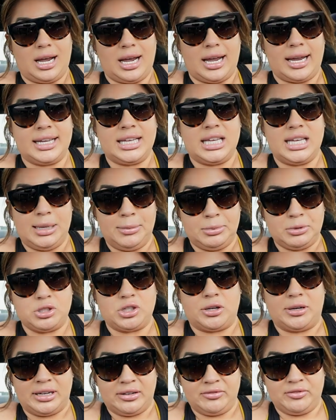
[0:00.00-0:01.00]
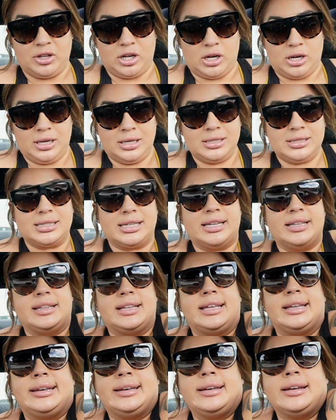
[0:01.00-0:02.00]
I keep starting vlogs and
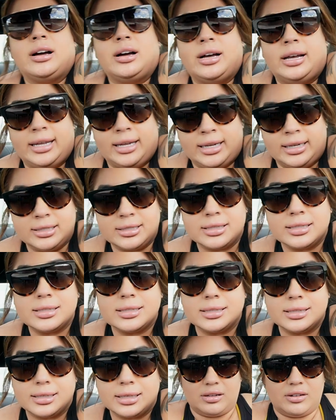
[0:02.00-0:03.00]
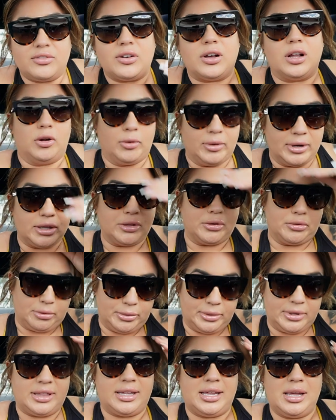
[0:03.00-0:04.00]
then not following through
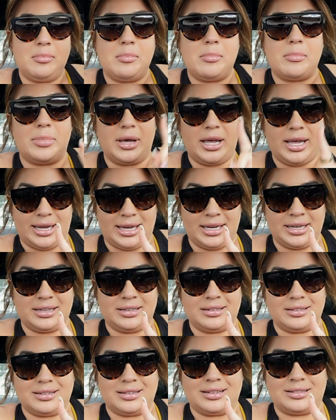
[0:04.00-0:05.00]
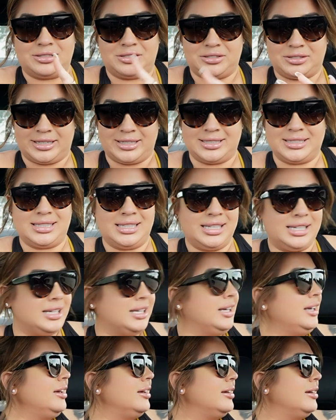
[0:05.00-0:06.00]
with them. But as you guys see,